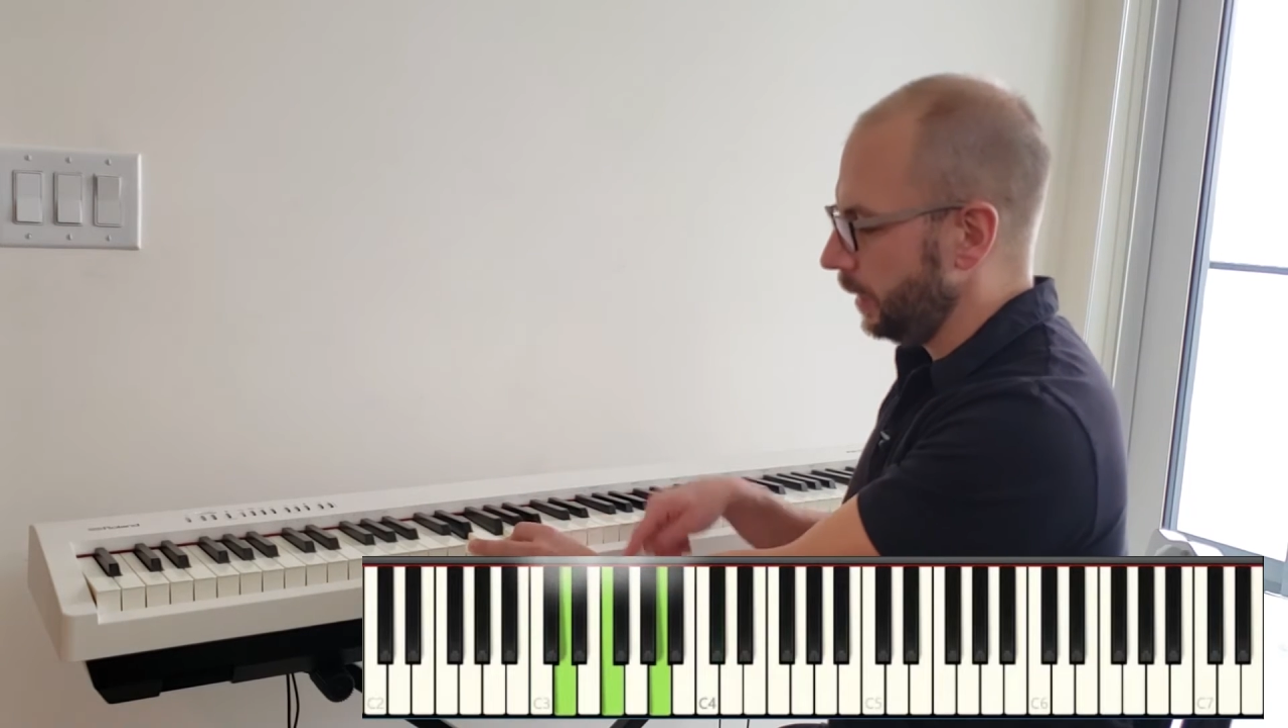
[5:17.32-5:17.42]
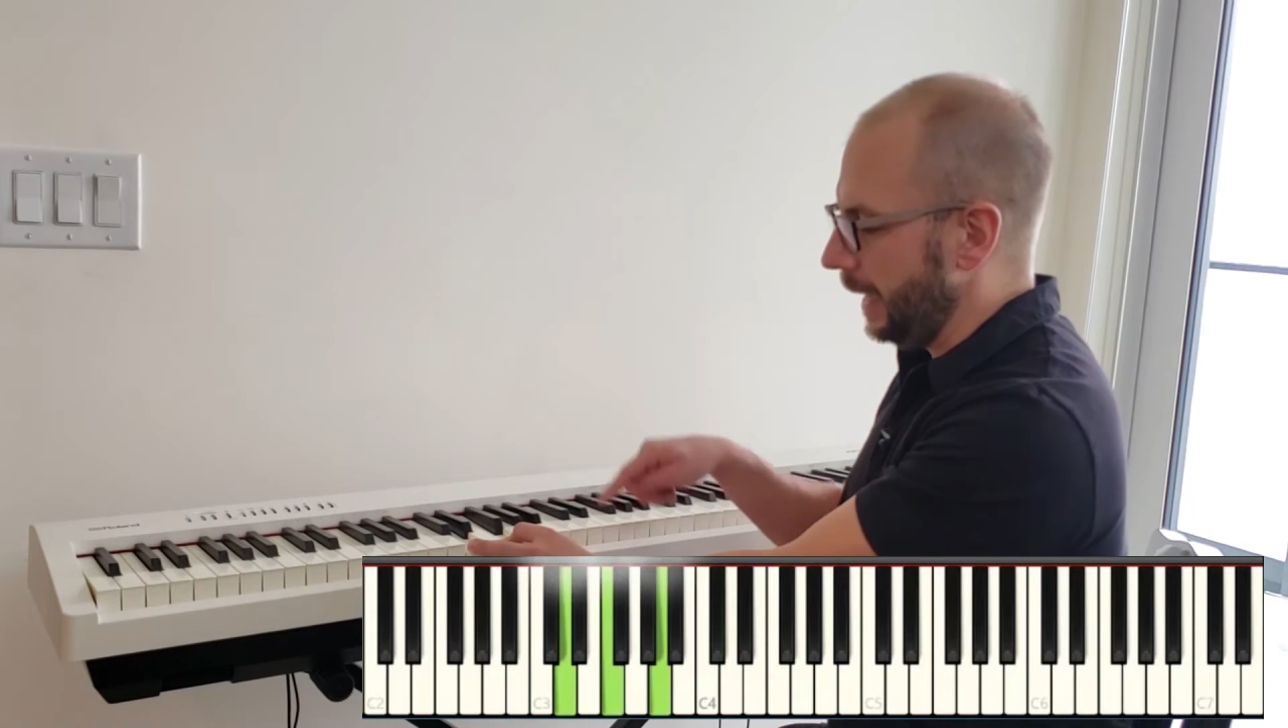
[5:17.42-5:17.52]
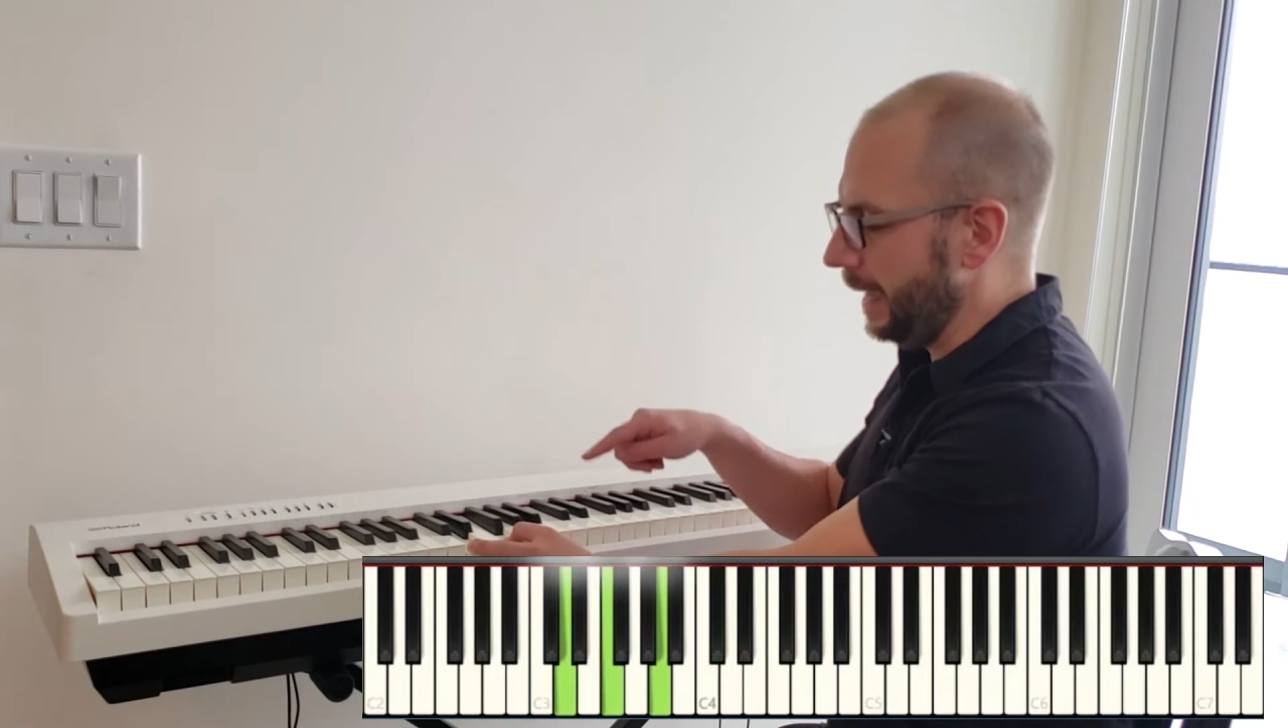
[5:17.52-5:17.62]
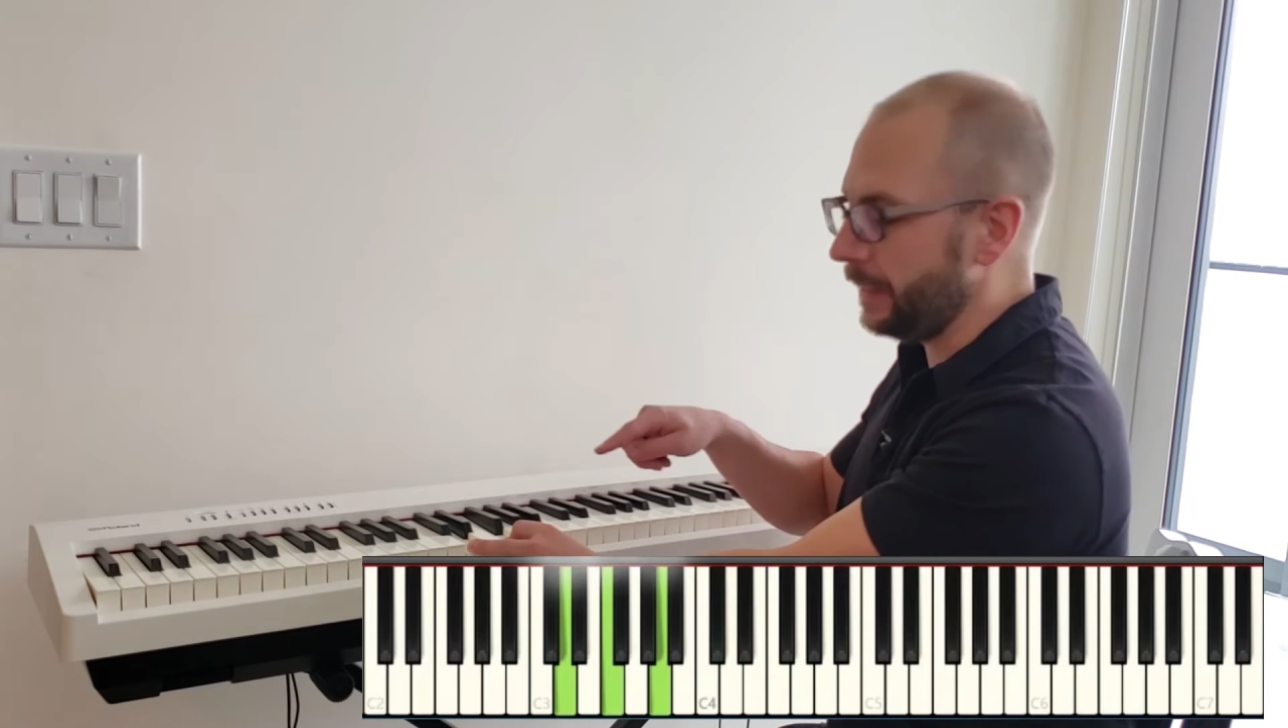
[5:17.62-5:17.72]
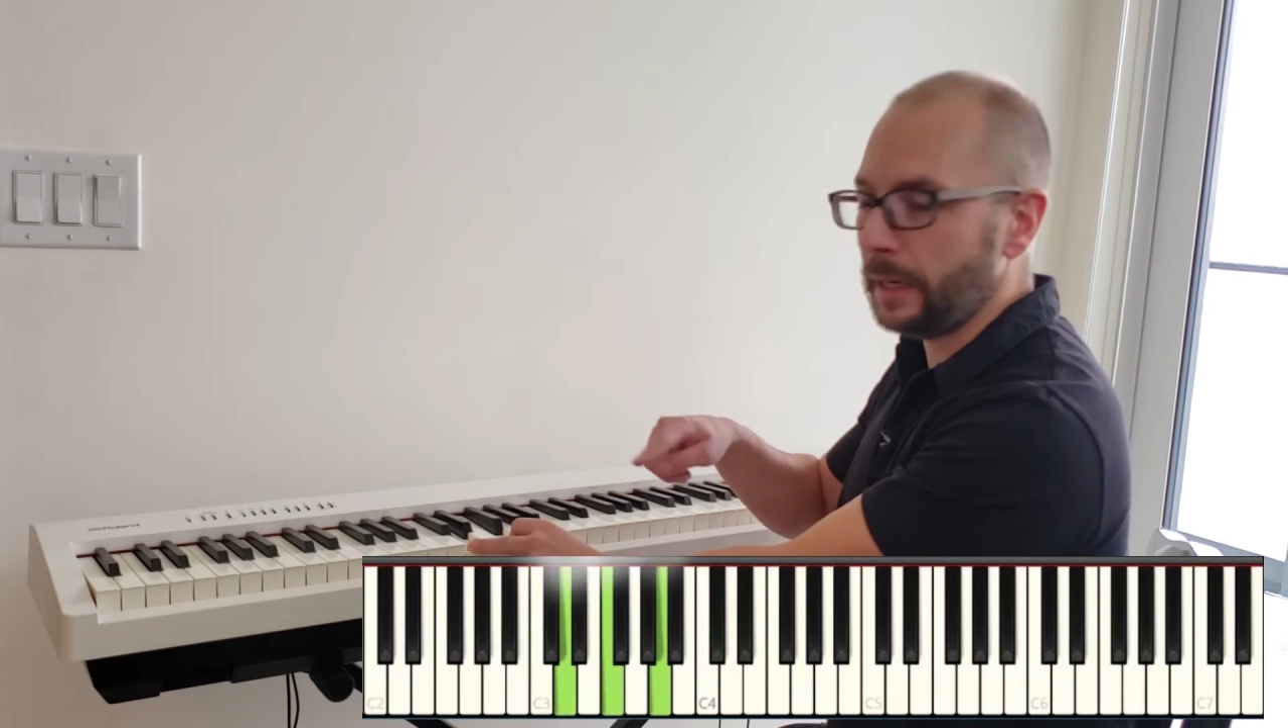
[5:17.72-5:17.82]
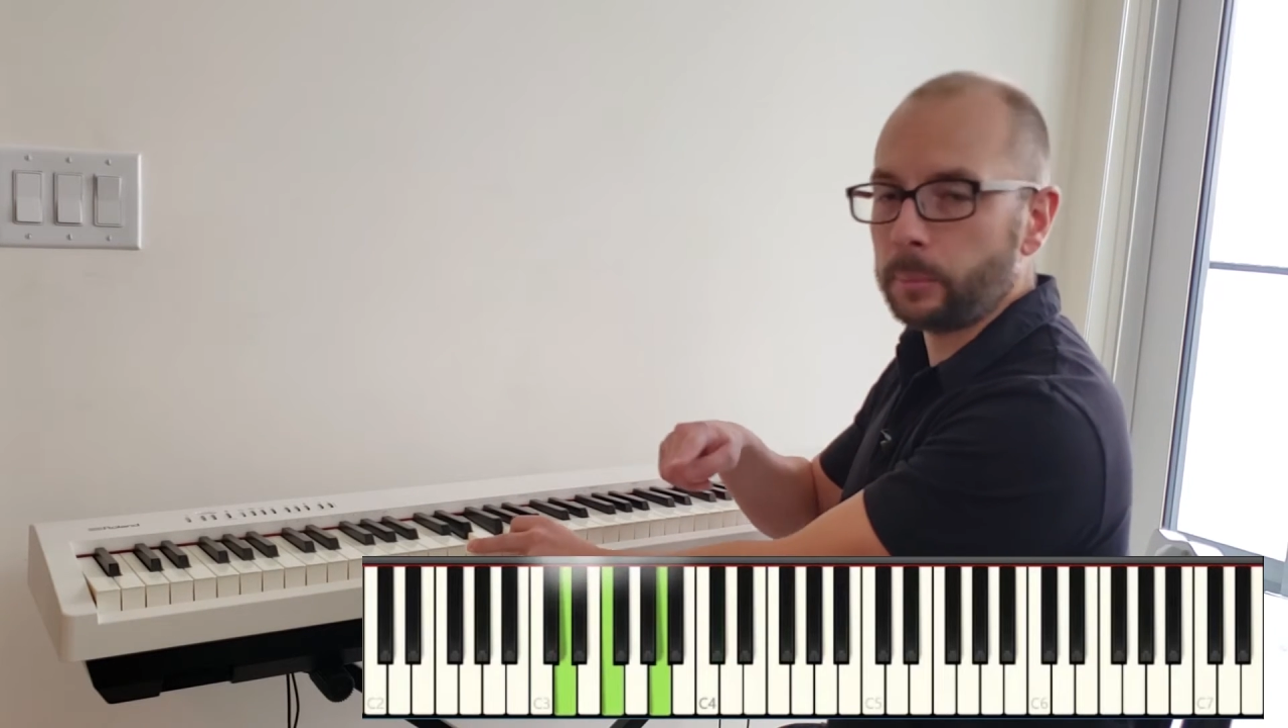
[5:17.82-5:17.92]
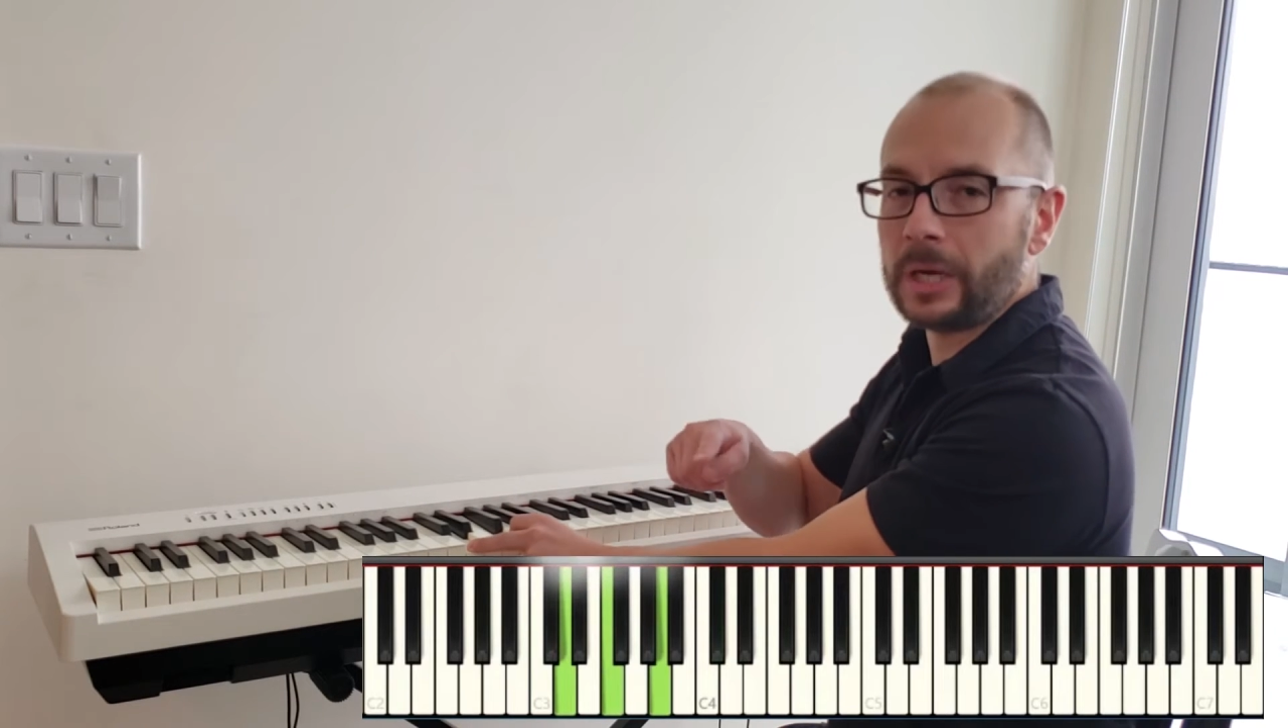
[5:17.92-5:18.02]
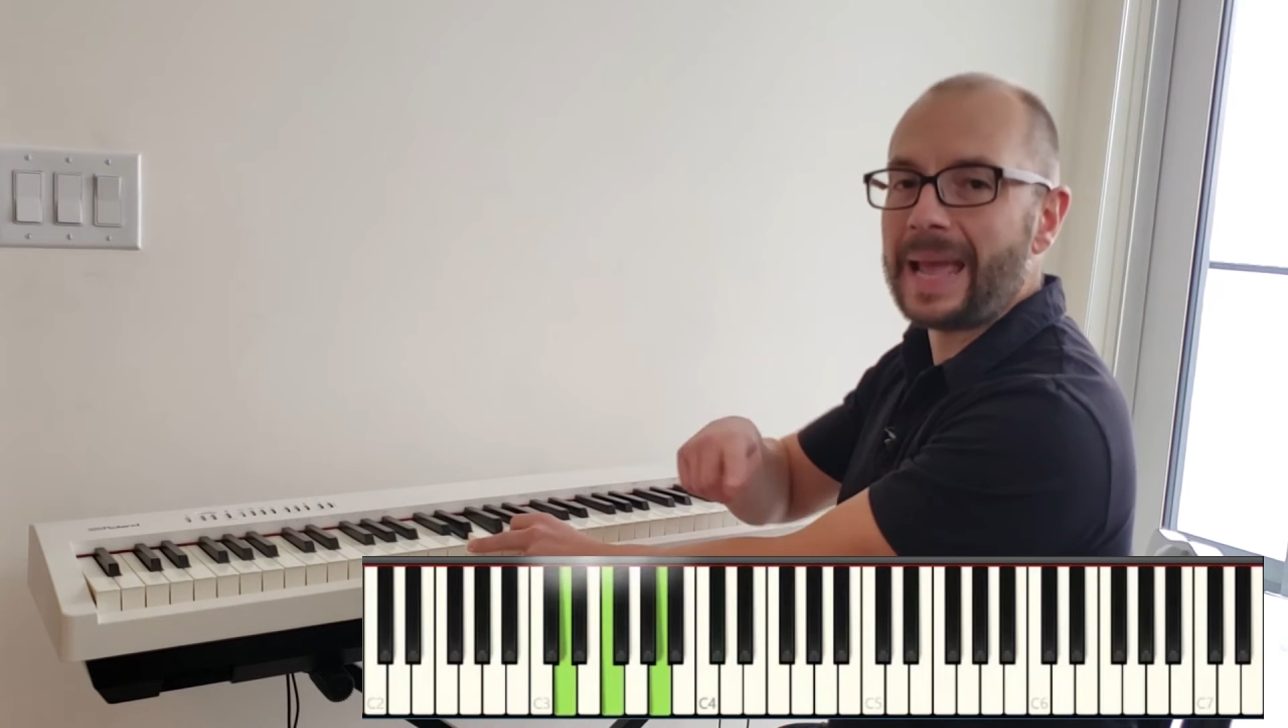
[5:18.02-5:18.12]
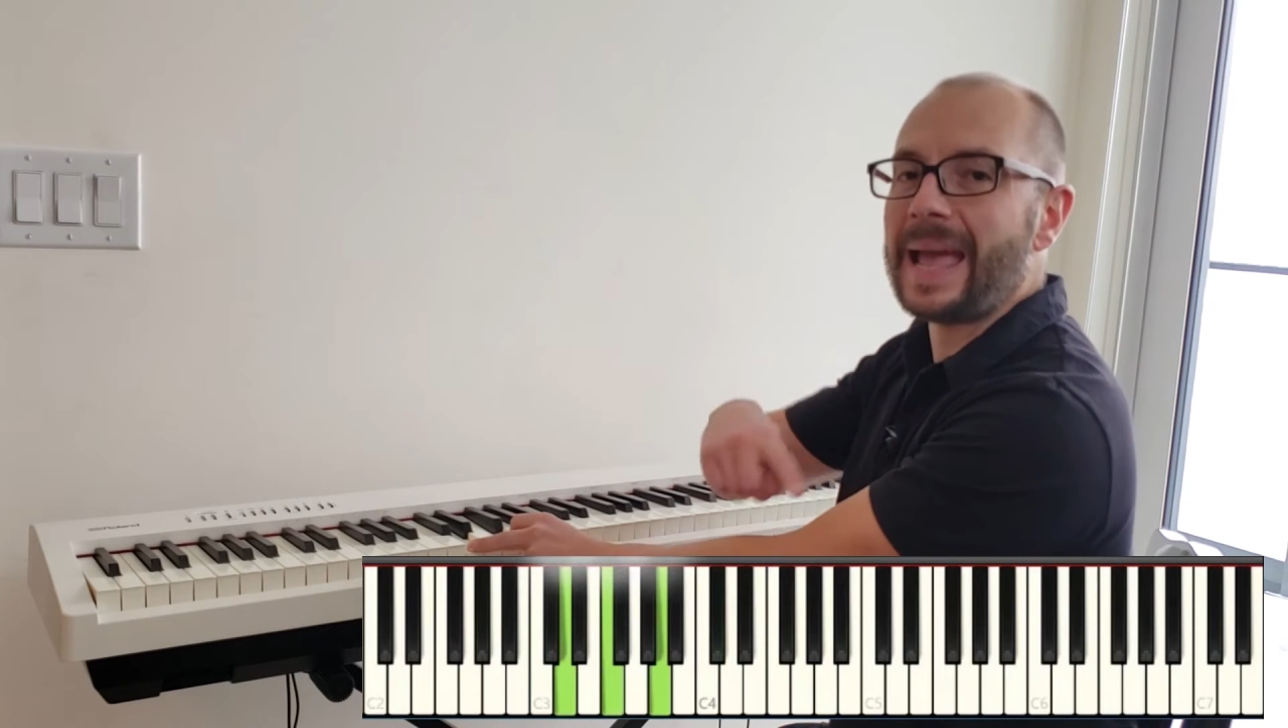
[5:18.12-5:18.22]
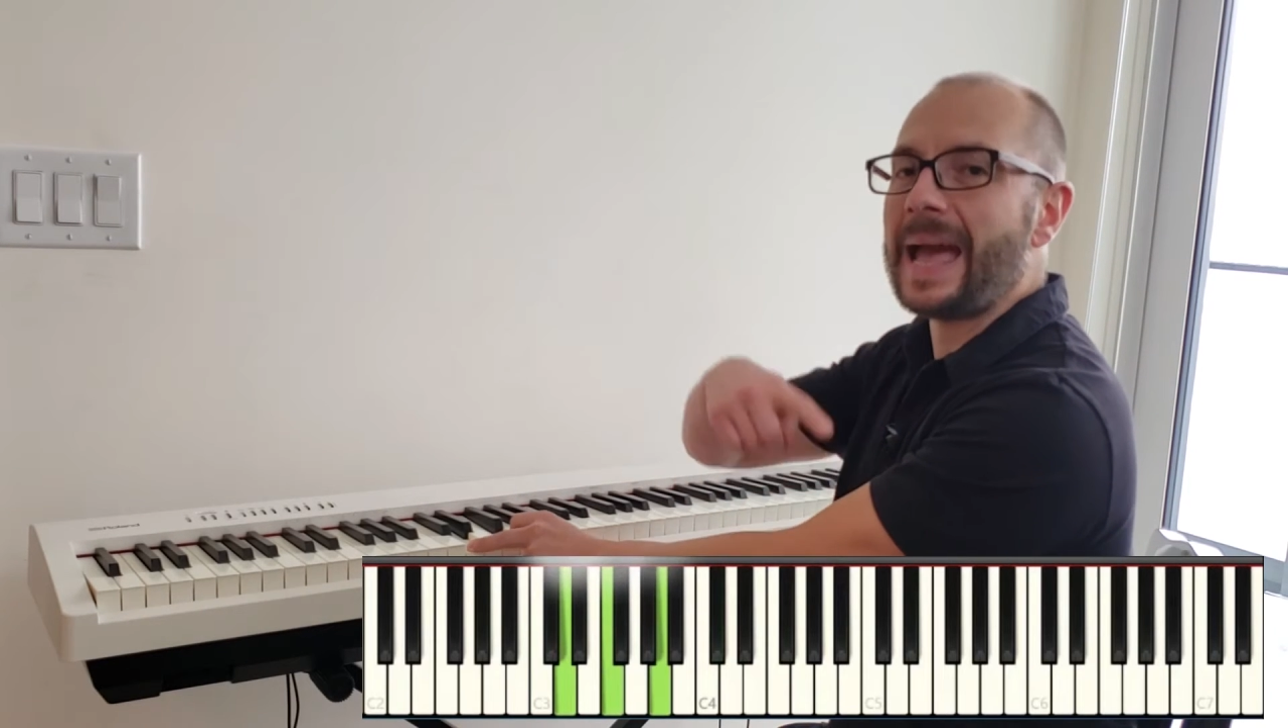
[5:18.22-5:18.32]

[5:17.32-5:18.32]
and then I'm going to